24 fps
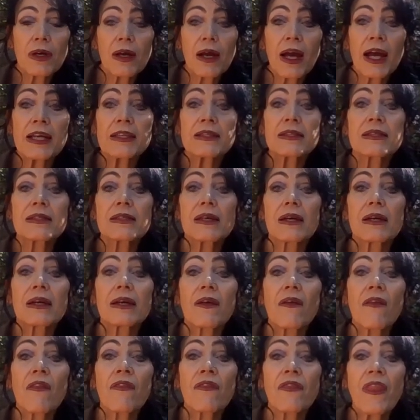And
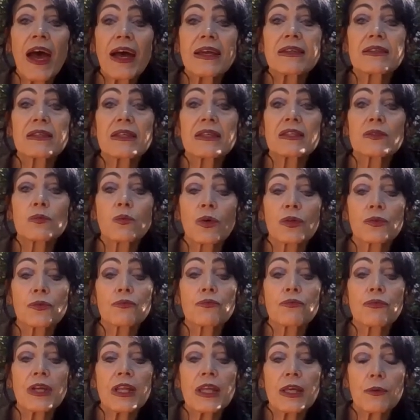that is what
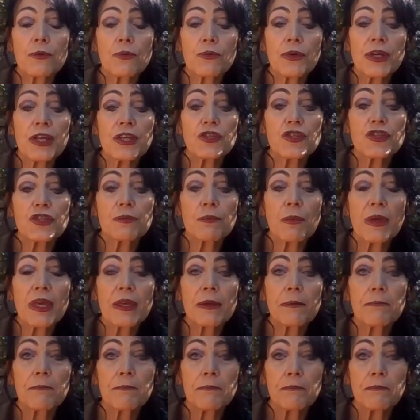really reached me.